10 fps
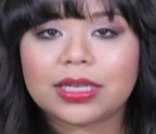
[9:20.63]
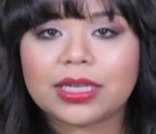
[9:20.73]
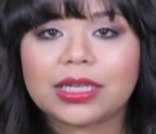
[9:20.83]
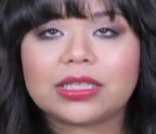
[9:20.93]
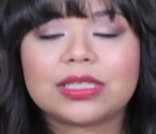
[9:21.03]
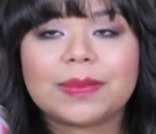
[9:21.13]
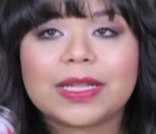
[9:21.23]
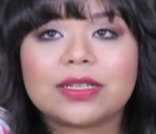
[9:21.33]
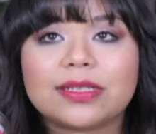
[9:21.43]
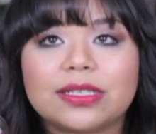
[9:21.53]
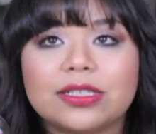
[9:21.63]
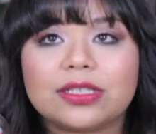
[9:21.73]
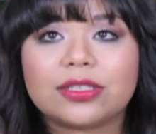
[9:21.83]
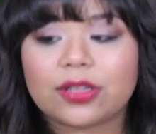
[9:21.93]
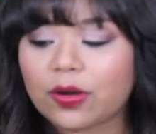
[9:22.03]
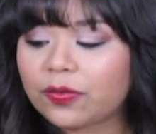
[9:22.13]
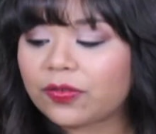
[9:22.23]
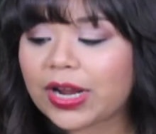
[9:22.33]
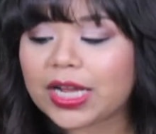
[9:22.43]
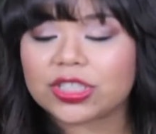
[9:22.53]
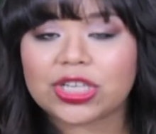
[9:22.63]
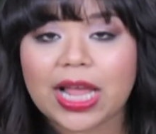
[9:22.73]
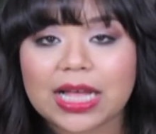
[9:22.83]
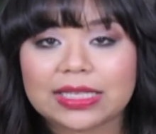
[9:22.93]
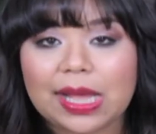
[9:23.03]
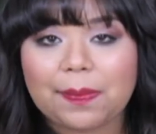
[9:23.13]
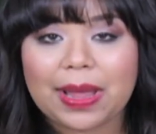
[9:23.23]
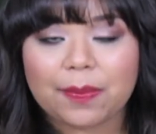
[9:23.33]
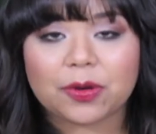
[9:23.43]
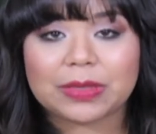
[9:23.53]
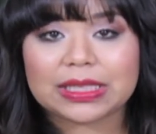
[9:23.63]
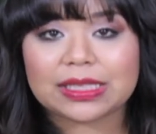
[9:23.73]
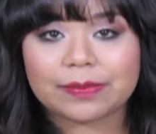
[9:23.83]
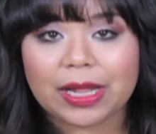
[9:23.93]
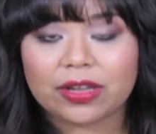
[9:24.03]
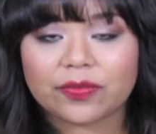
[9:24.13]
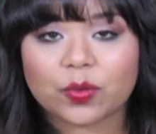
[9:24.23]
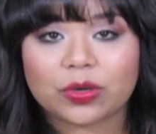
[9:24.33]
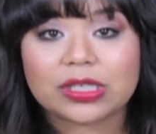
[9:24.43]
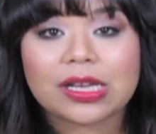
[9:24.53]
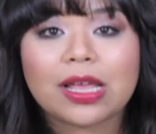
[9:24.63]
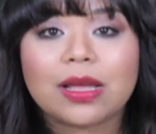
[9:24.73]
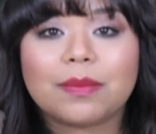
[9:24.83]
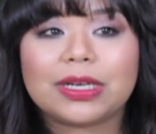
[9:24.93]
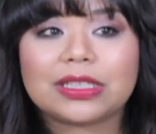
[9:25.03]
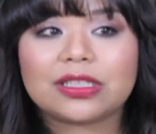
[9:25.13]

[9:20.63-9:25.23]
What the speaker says: It smells so fresh. It has that peppermint smell, of course, but it's